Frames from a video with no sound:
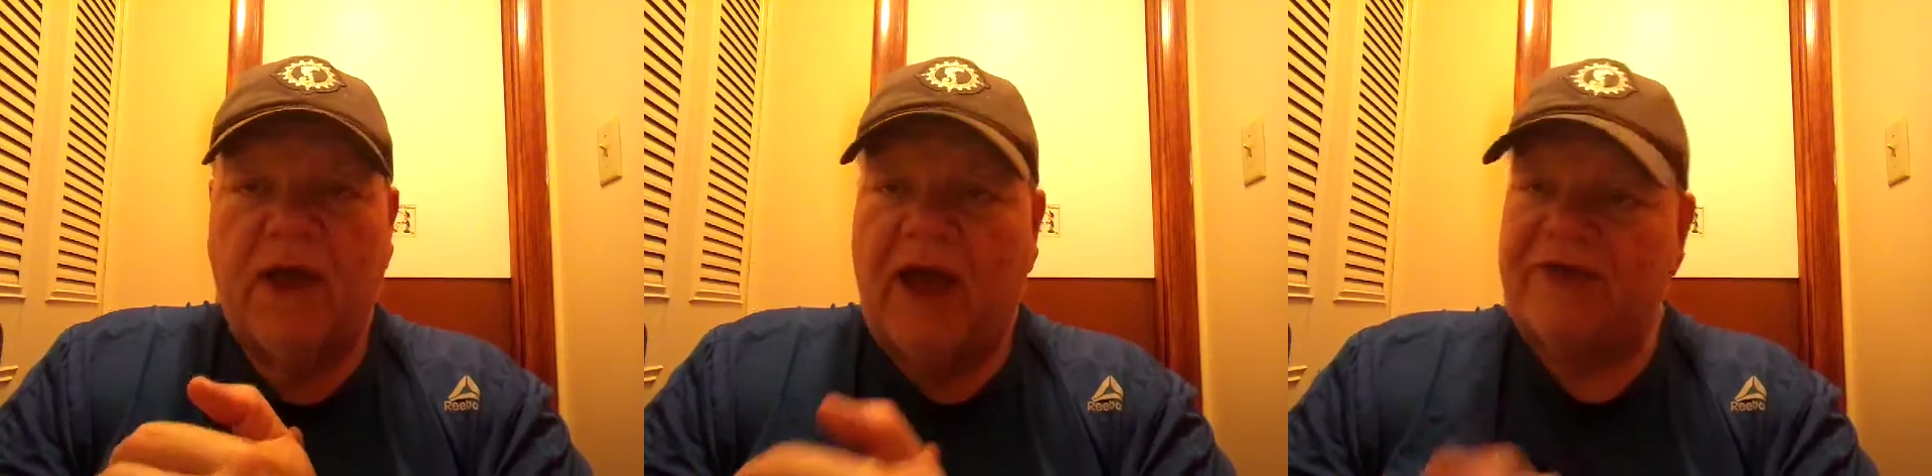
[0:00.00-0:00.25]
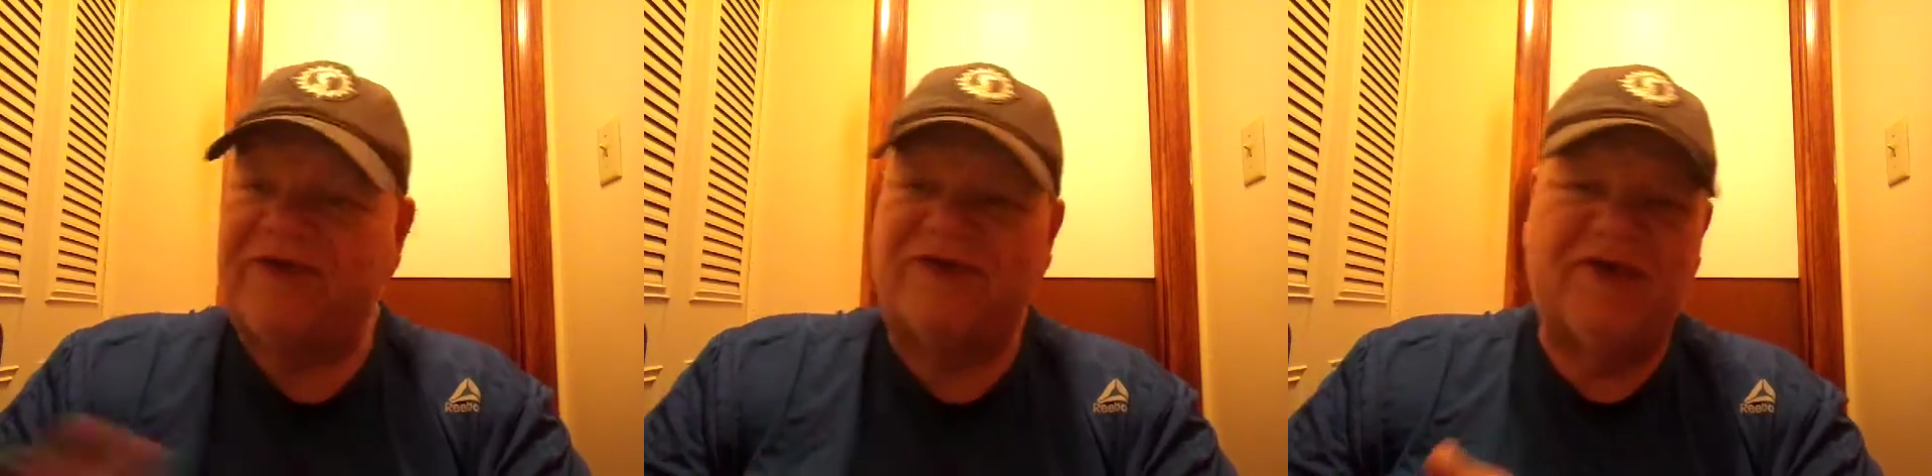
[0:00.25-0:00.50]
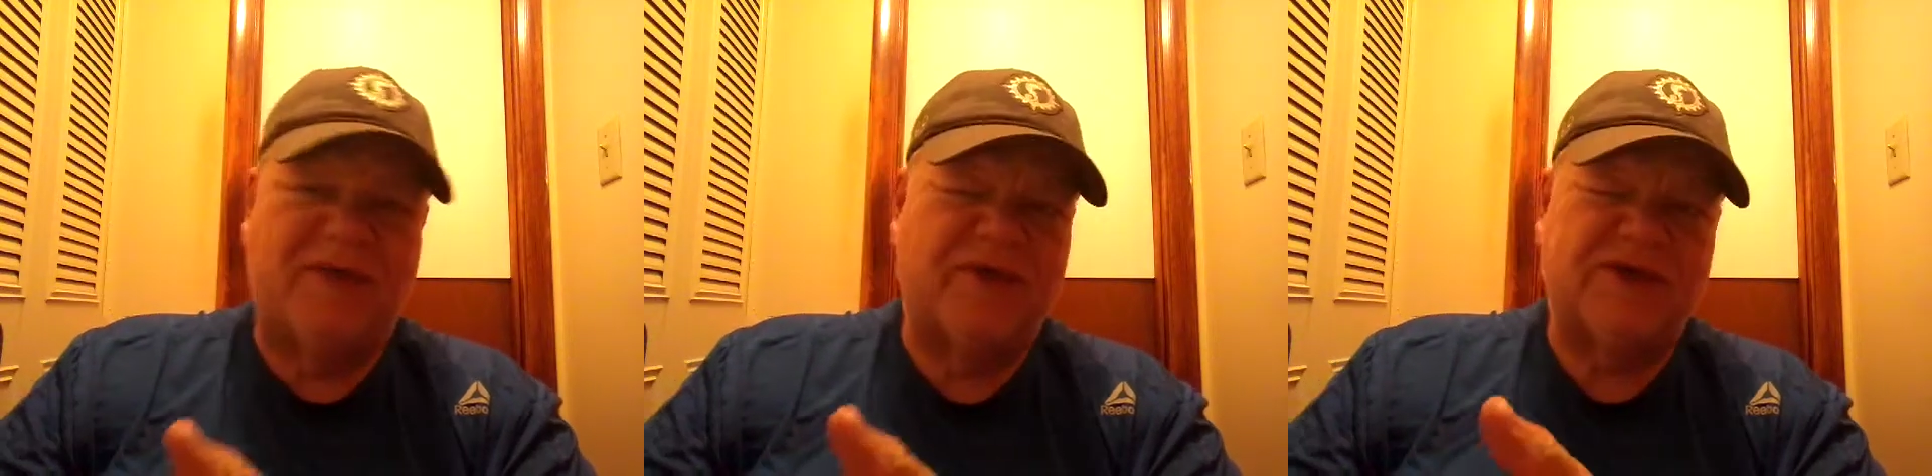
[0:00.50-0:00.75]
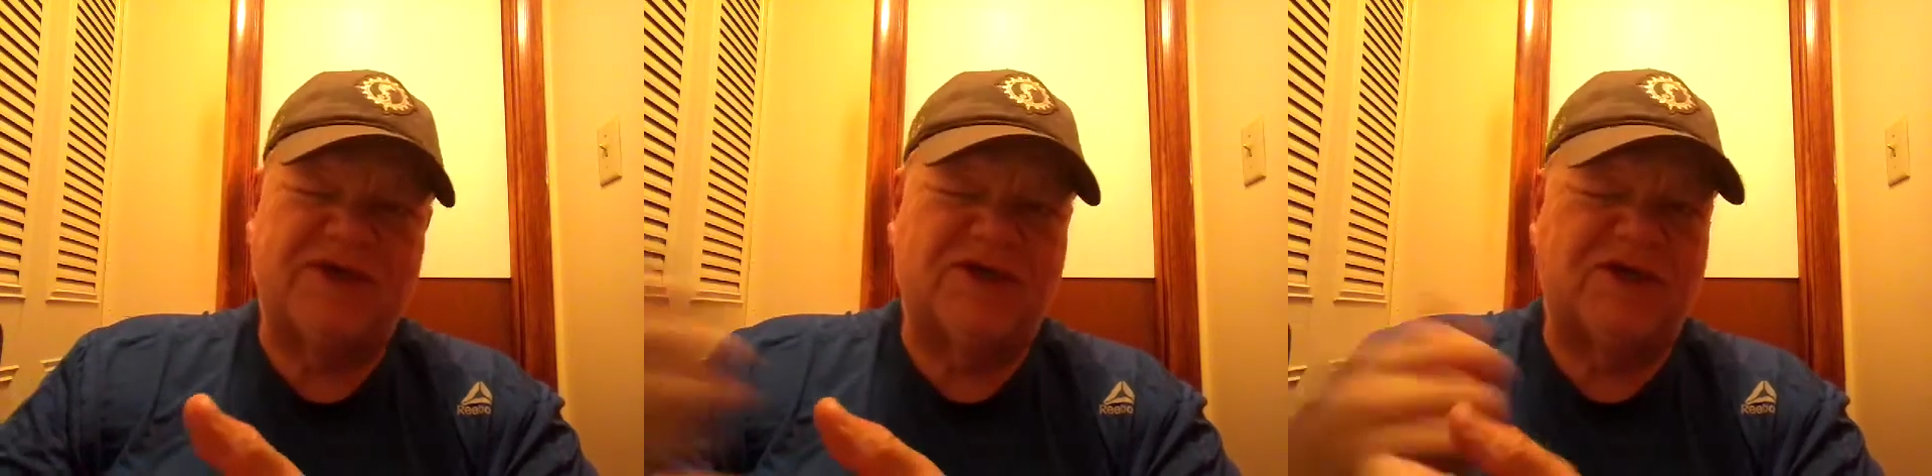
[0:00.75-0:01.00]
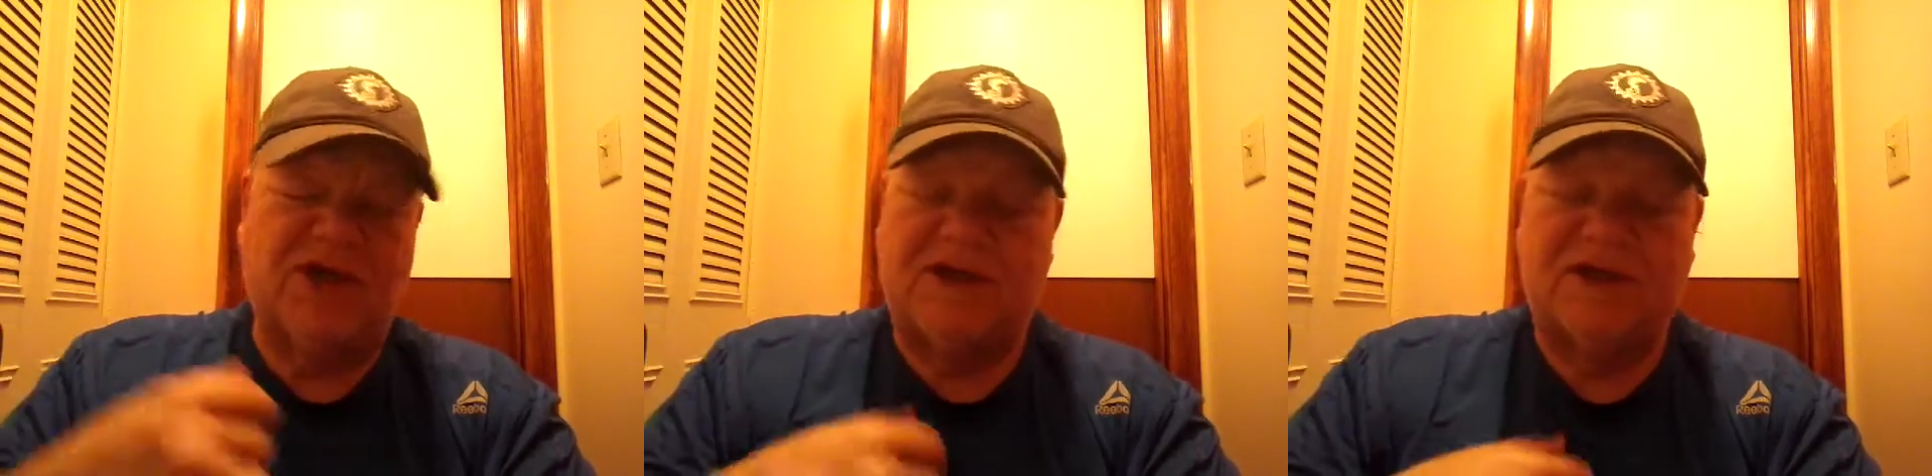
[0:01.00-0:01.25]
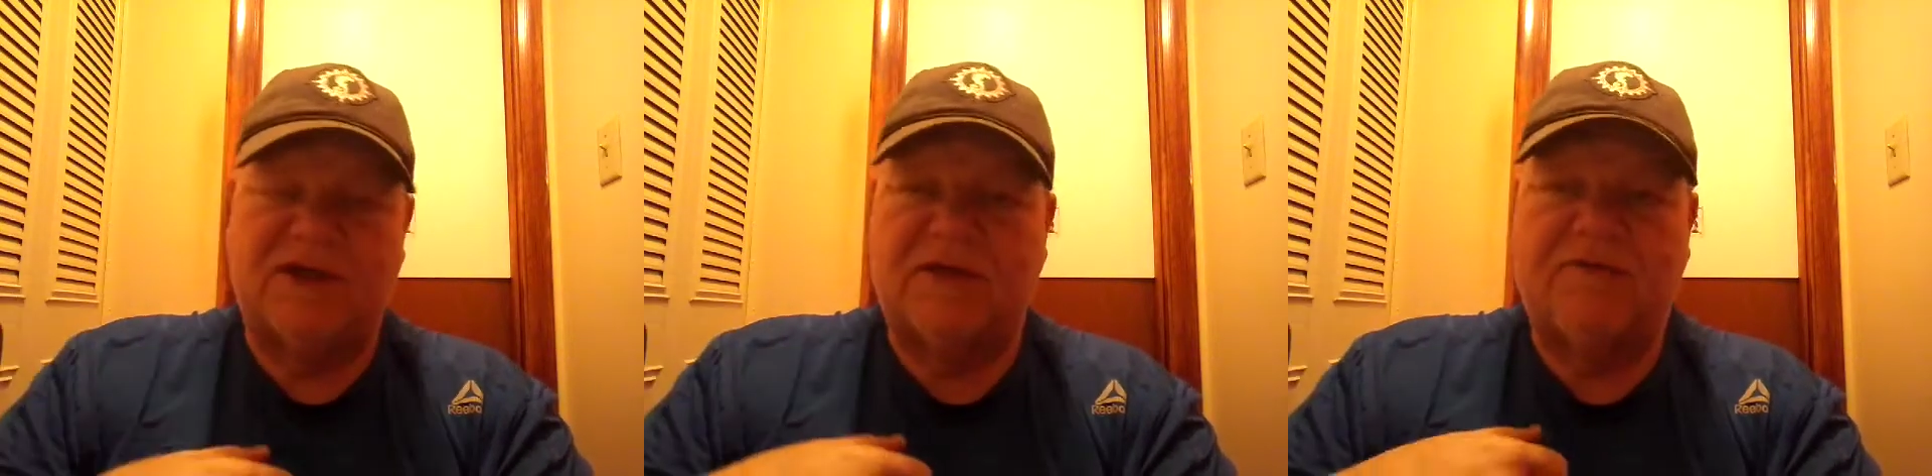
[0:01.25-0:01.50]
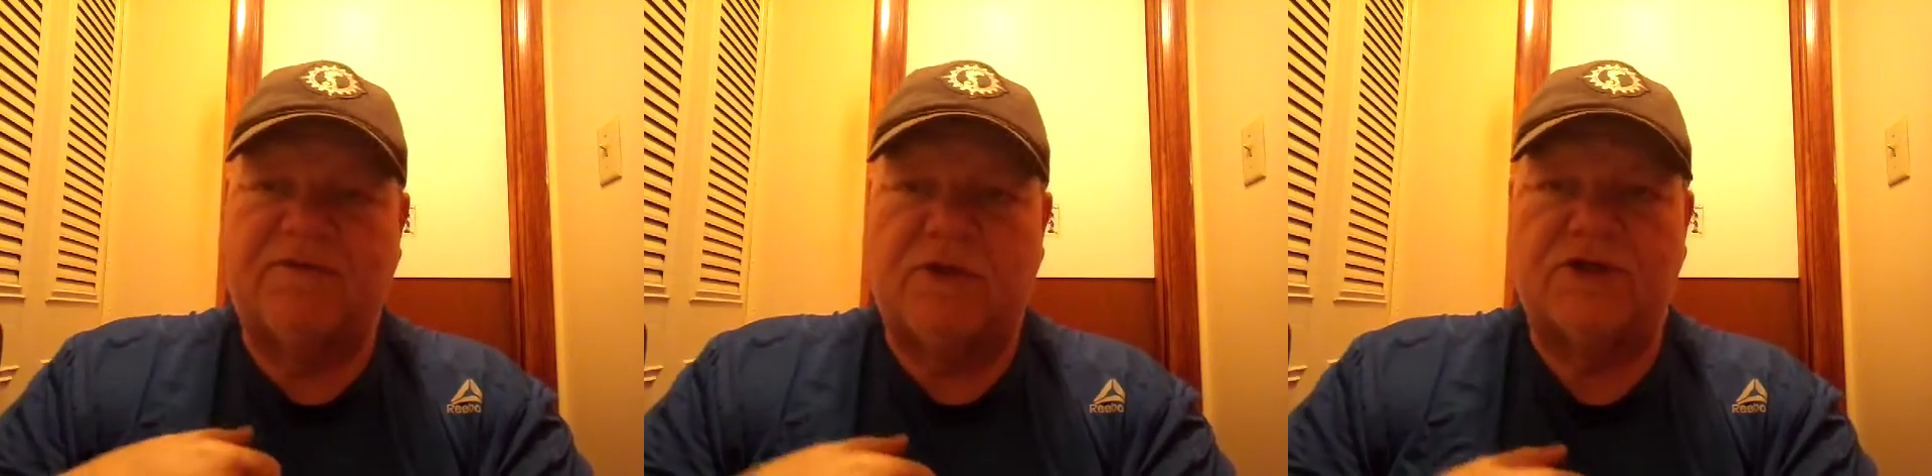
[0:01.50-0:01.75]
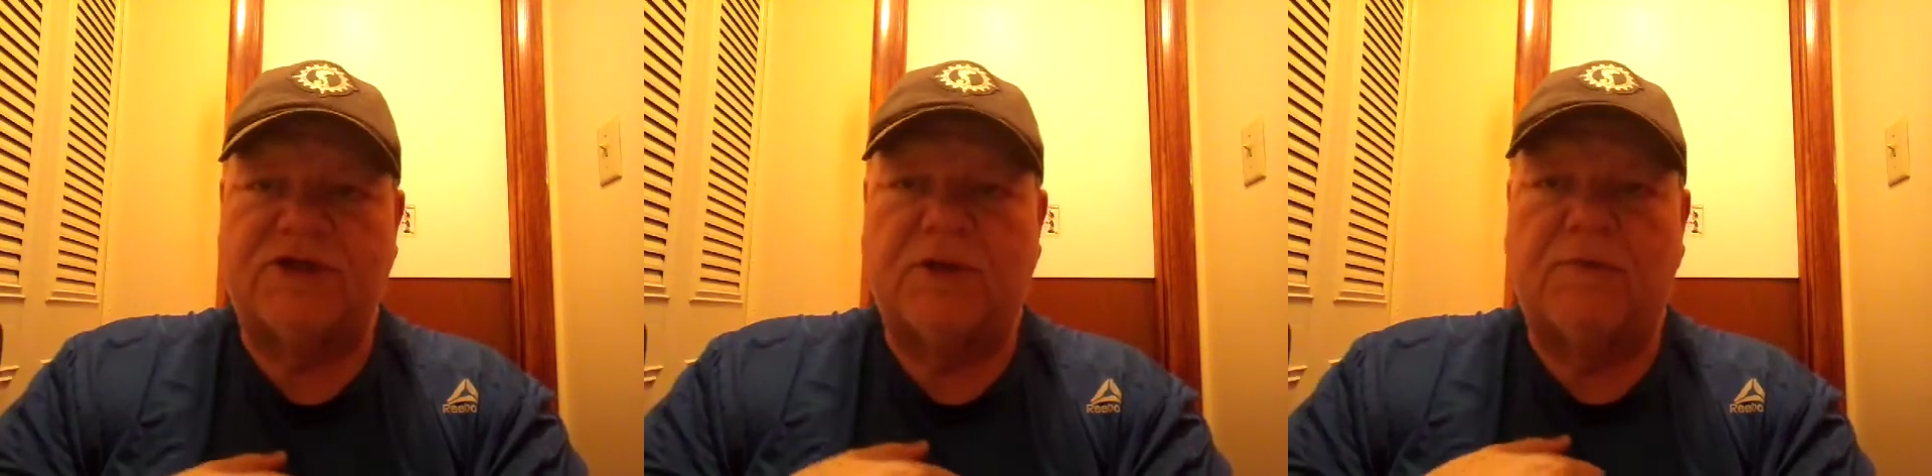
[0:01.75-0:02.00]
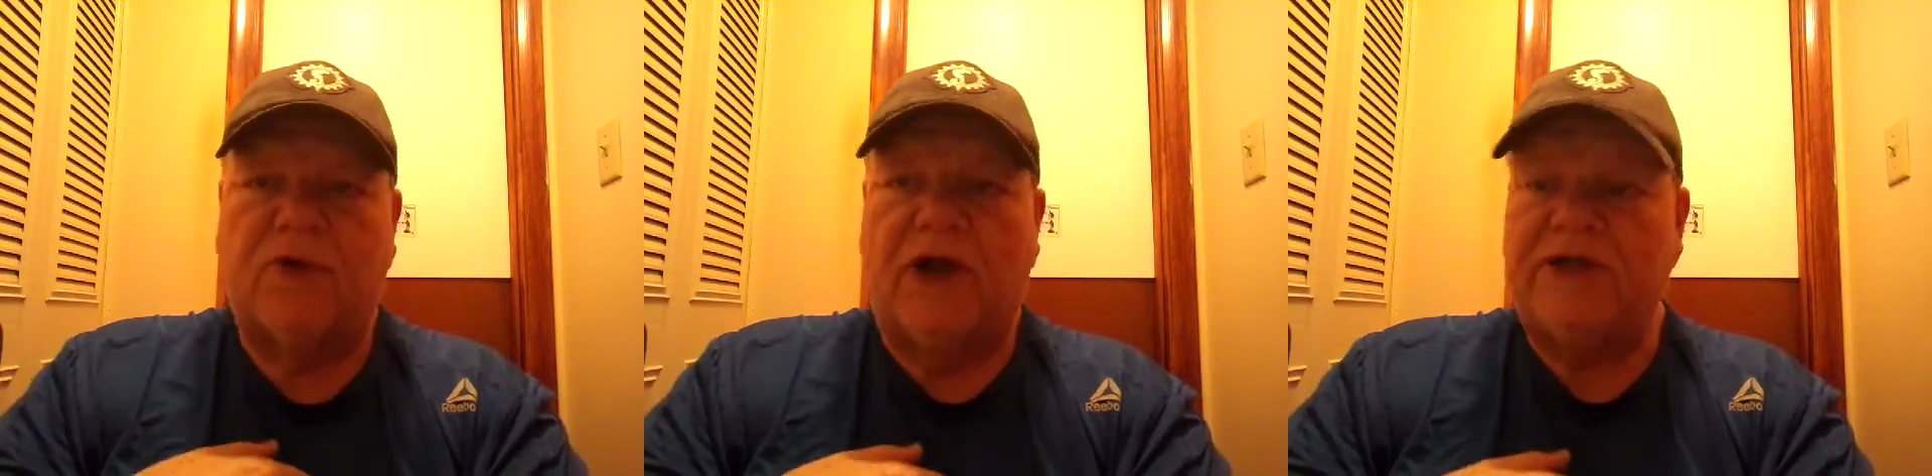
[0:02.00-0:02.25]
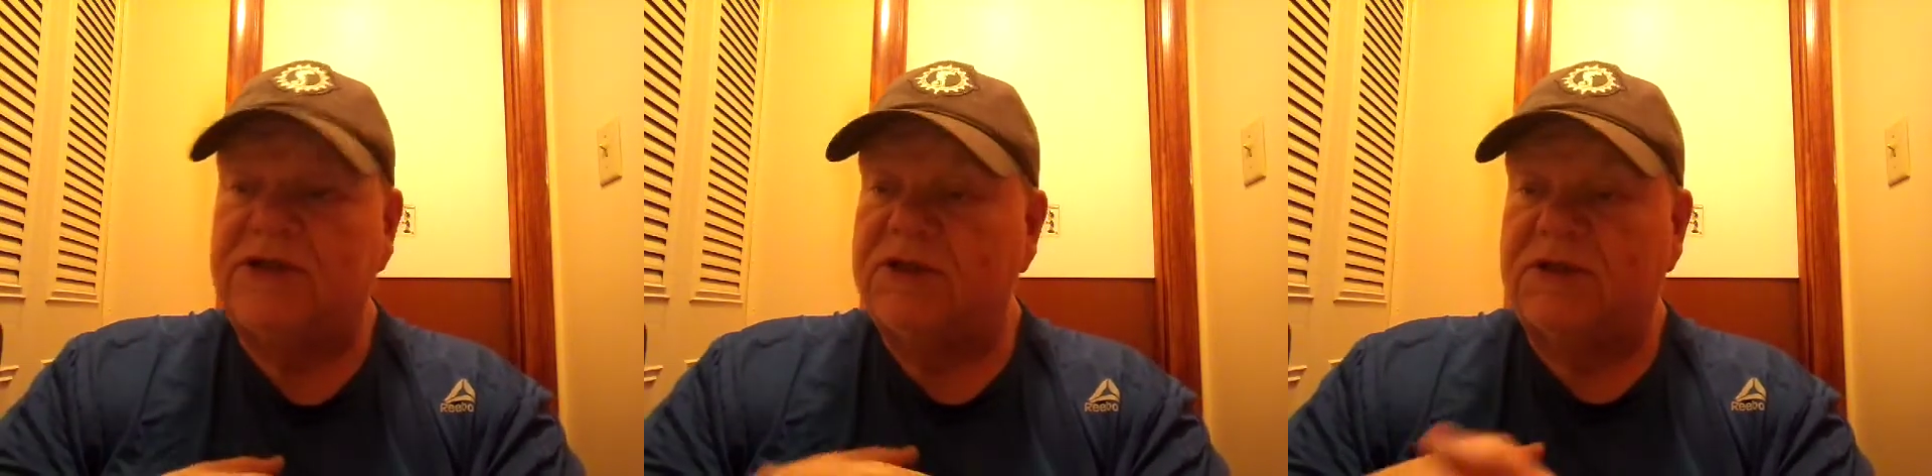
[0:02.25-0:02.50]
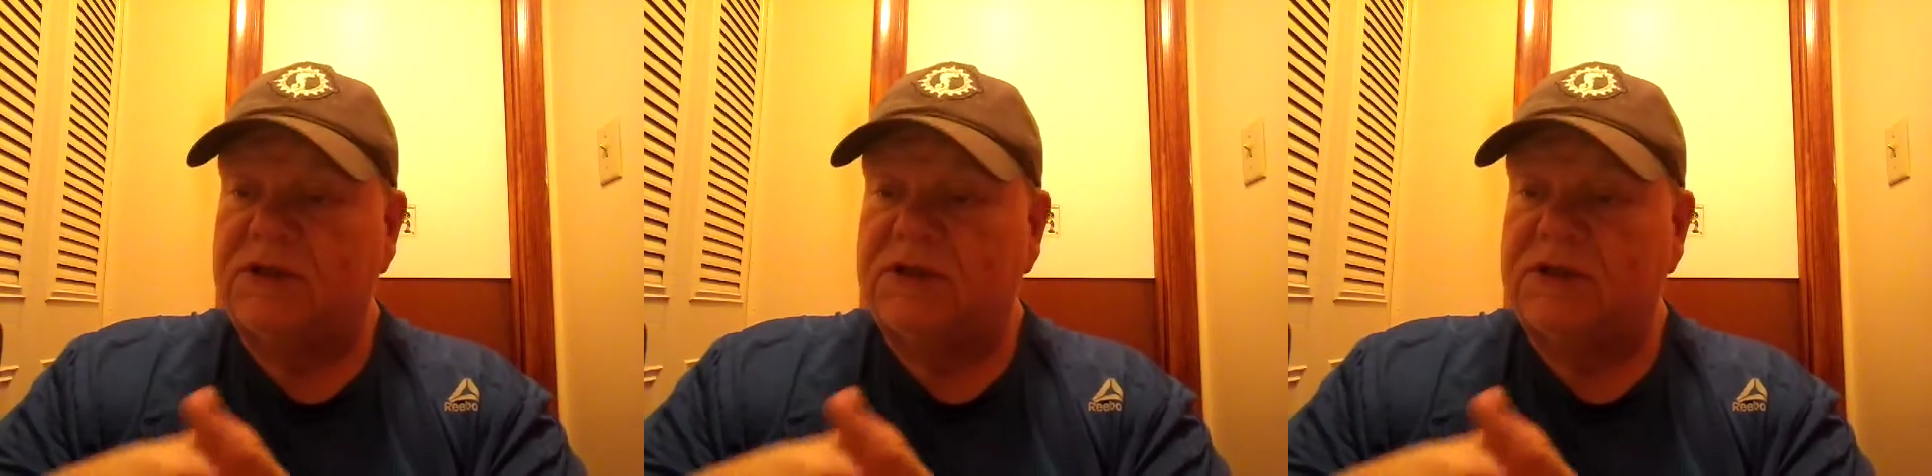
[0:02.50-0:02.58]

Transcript: As I said, this is just first impressions,